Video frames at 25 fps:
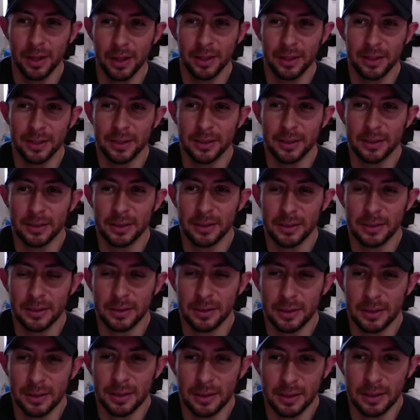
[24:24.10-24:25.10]

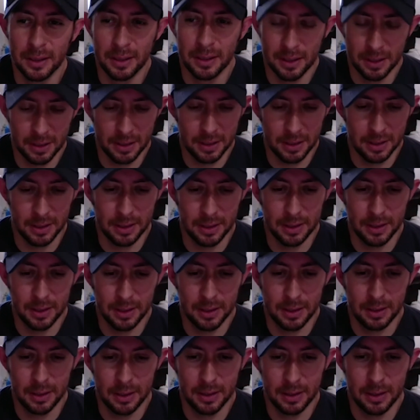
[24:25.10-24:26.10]

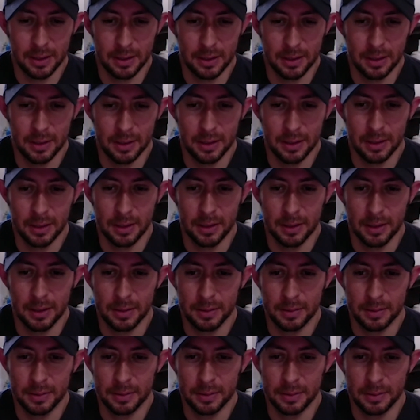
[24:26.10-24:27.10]

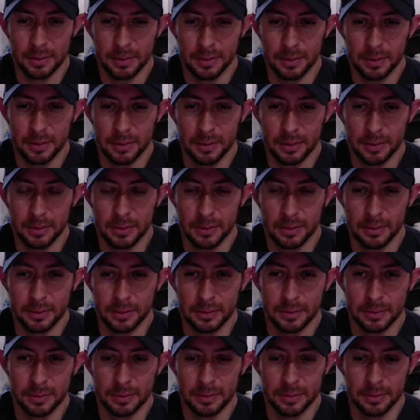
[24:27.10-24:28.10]

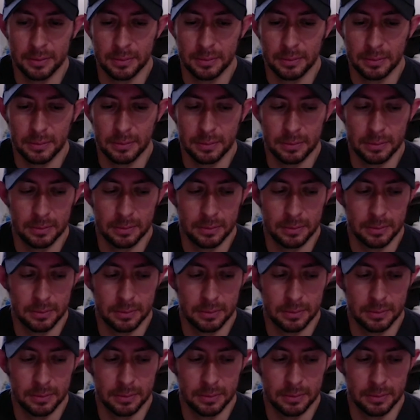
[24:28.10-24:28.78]
(no one is talking)